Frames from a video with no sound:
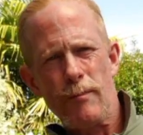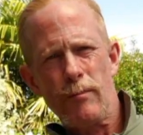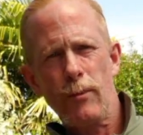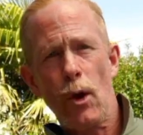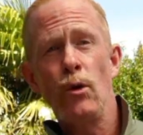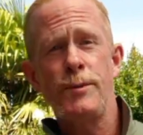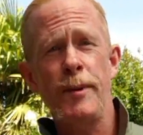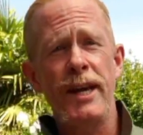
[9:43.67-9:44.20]

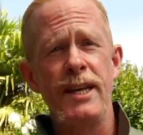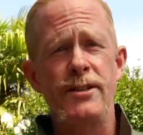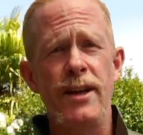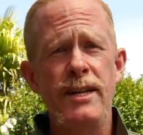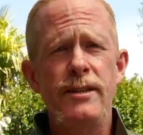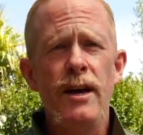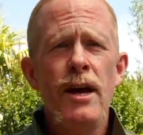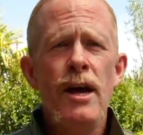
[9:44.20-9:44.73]
Oh, speaking of
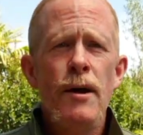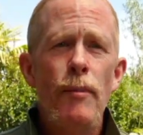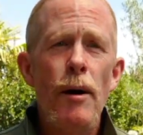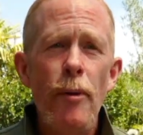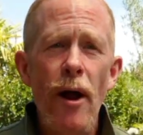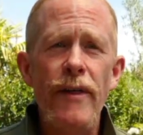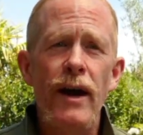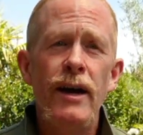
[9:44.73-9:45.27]
states, my
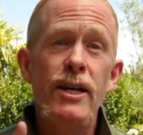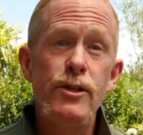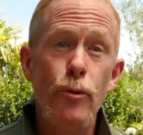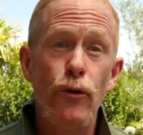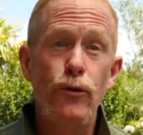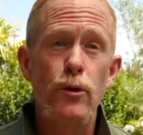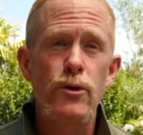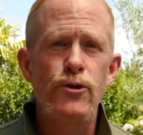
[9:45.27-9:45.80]
brother has
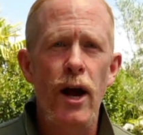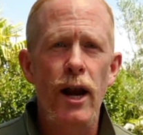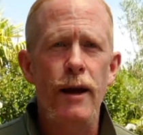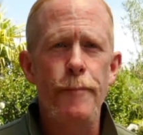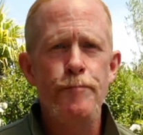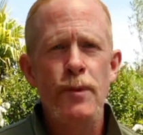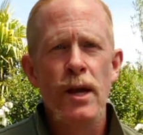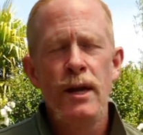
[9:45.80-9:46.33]
moved to Australia.
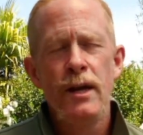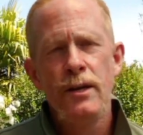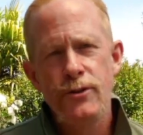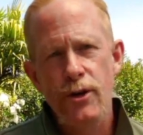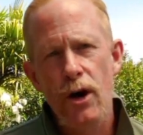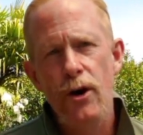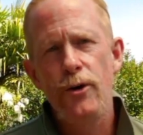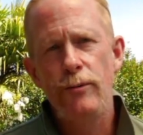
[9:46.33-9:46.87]

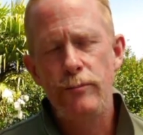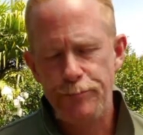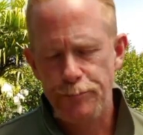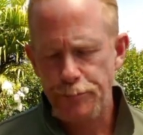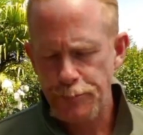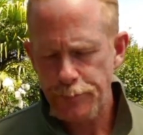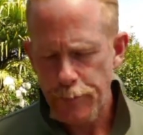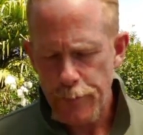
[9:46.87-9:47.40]
So
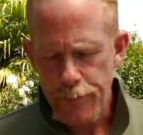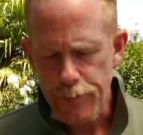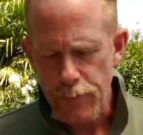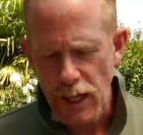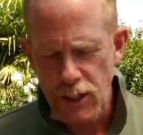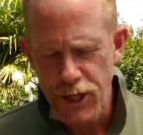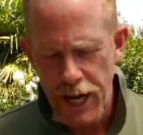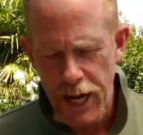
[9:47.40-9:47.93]

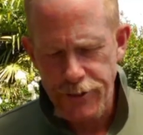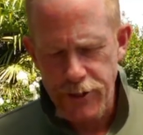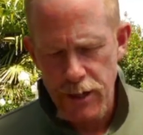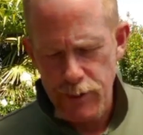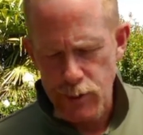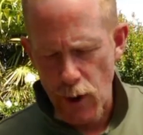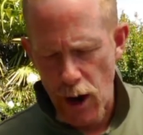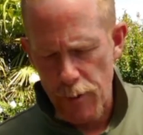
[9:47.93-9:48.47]
shout out to him
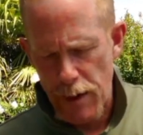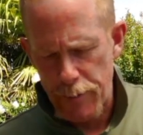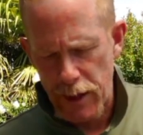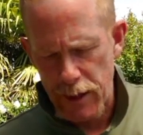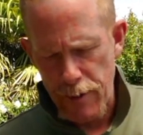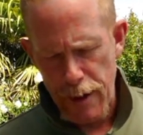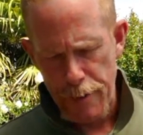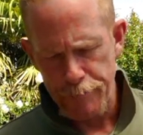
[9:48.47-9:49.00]
as well, my brother
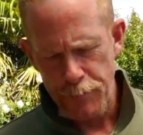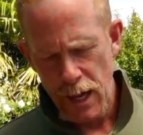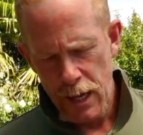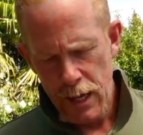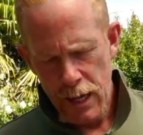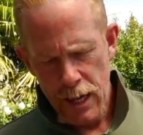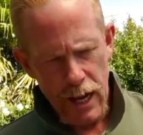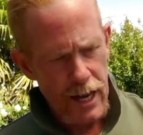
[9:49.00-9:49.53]
Matt.
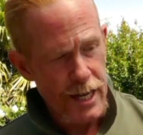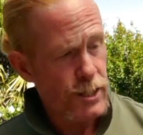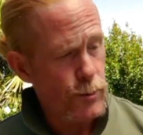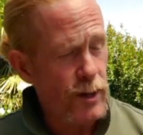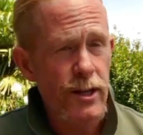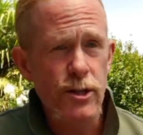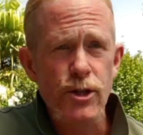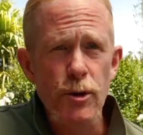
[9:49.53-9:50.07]
He's the
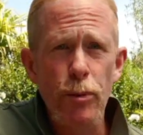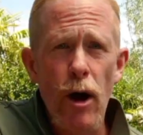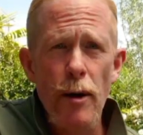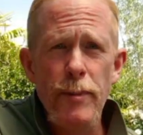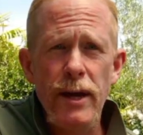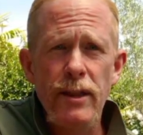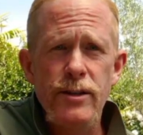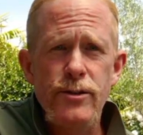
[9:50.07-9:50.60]
one that supplied
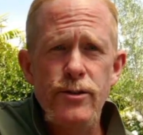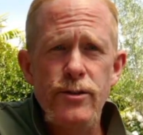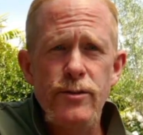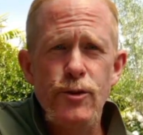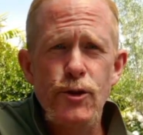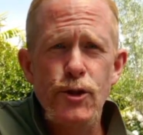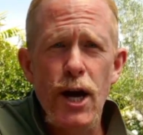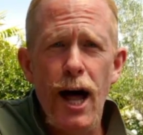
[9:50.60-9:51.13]
me this
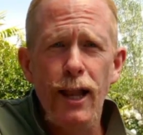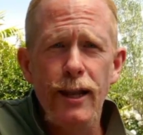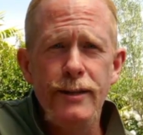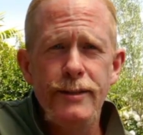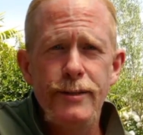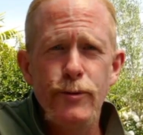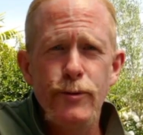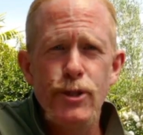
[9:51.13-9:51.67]
skull,
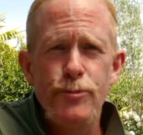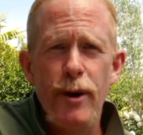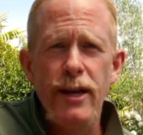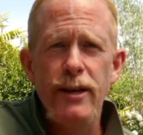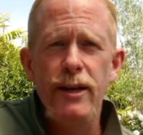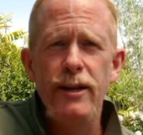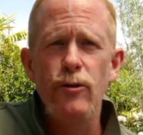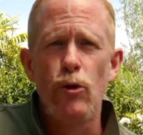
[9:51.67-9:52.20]
which has been
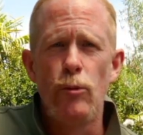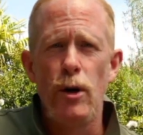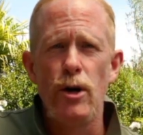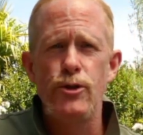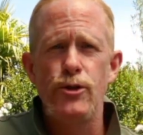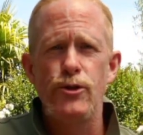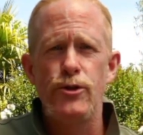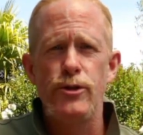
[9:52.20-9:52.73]
in
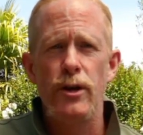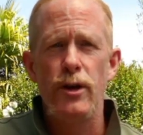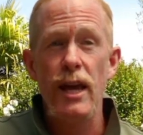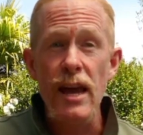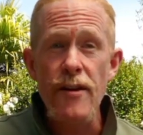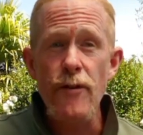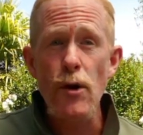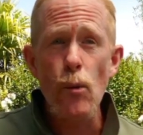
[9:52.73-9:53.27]
almost
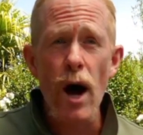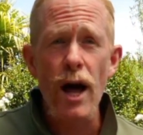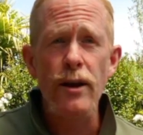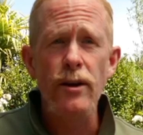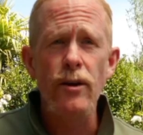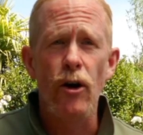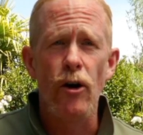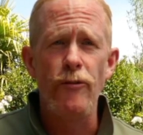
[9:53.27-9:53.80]
every
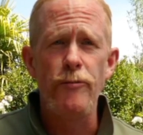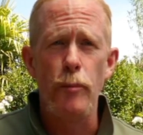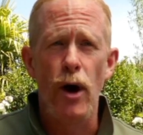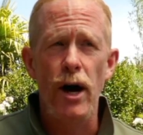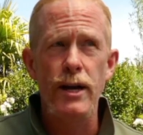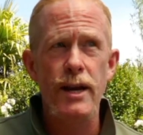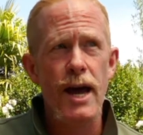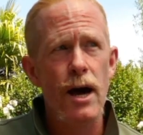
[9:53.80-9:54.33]
one of my
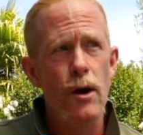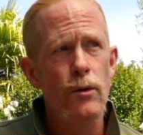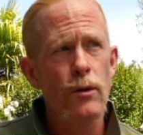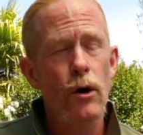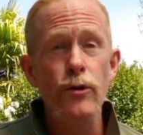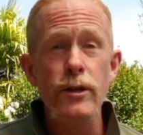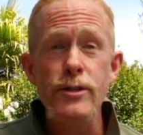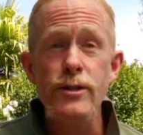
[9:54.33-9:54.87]
now,
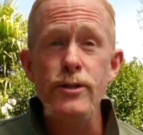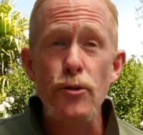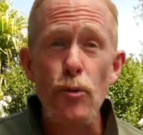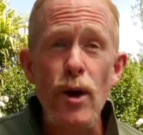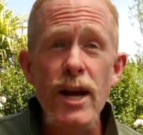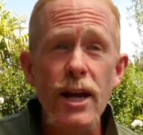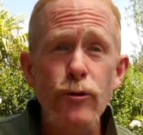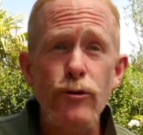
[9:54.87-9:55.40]
this is
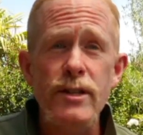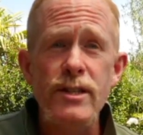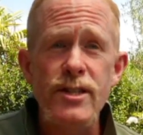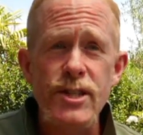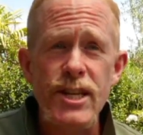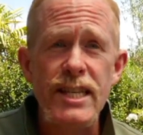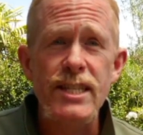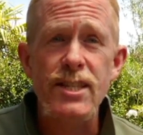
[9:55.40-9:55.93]

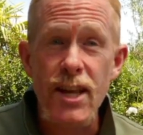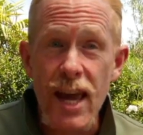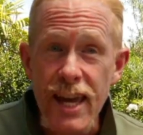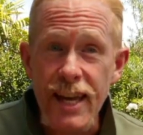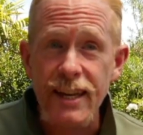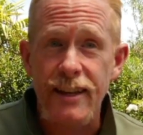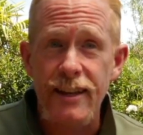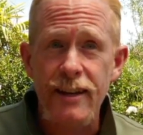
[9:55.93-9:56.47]

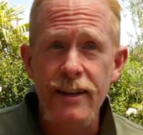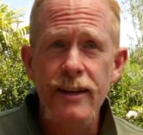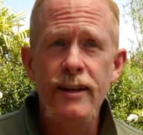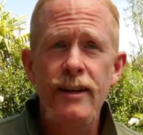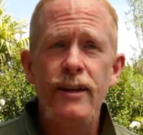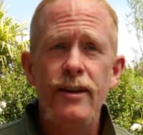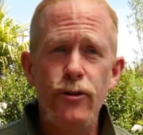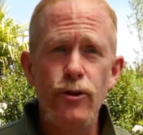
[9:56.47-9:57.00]
316
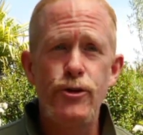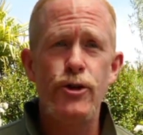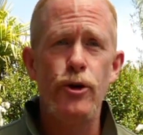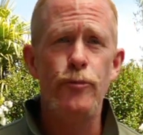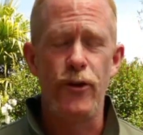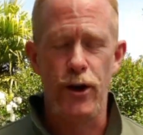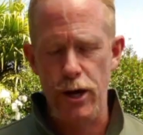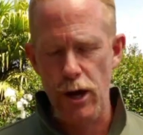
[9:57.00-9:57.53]
YouTube
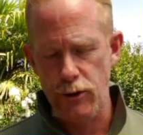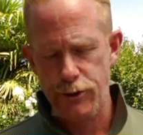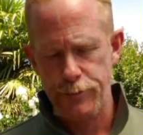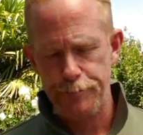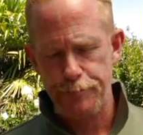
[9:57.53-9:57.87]
videos